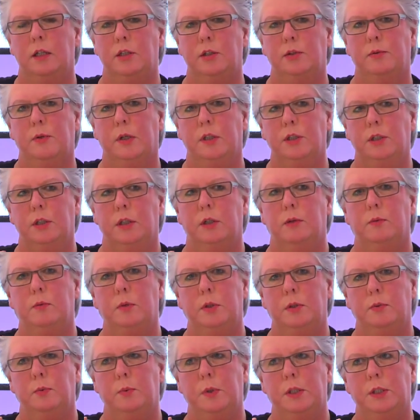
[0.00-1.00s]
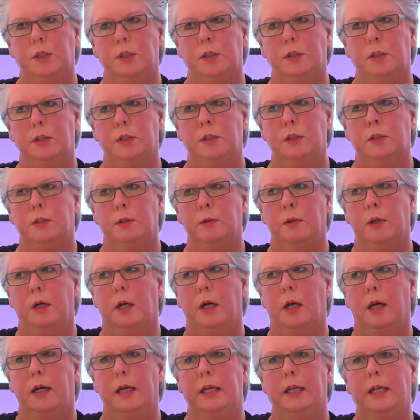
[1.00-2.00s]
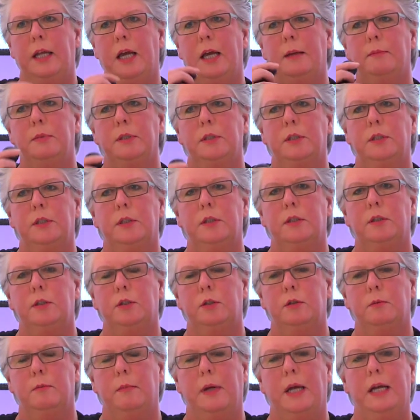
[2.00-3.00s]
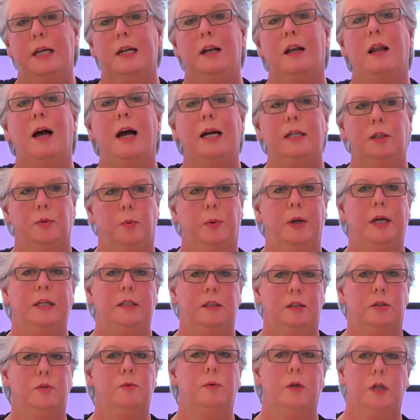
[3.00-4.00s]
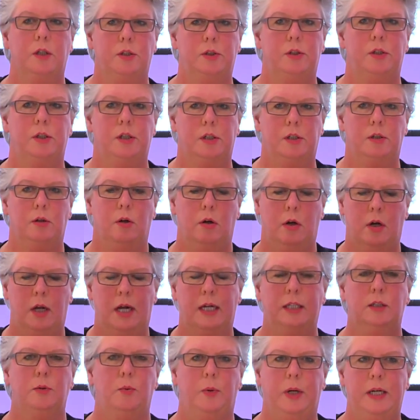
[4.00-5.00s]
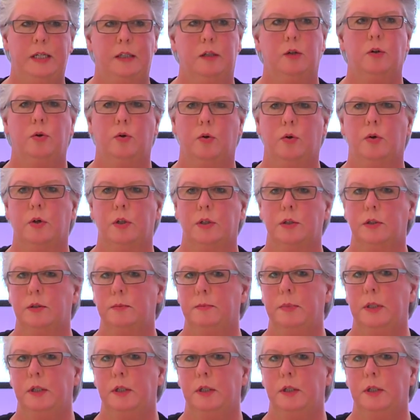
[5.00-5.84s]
structure which enables you to make lightweight structures on lightweight cores